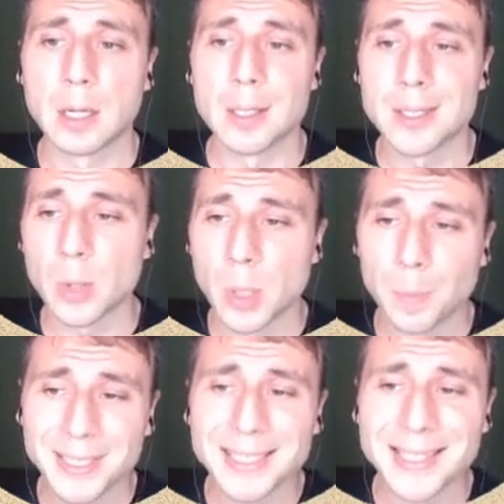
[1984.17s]
So
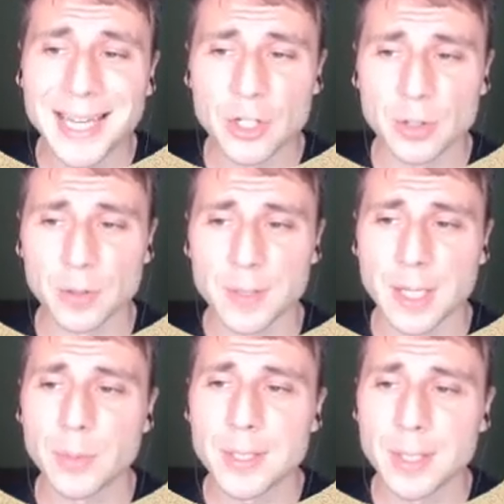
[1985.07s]
pretty dangerous.
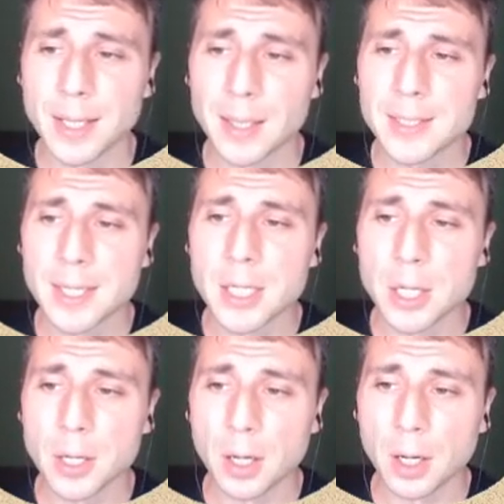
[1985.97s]
I would say, let's say
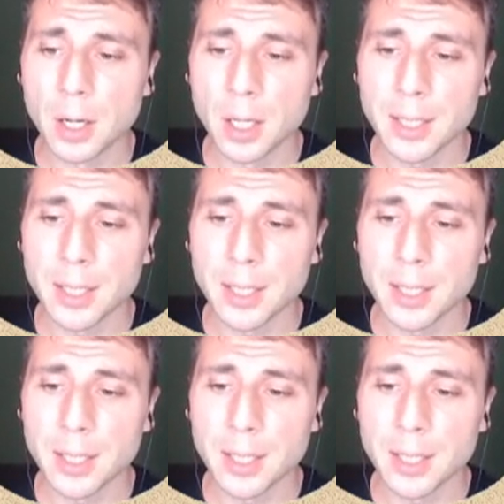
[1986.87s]
no.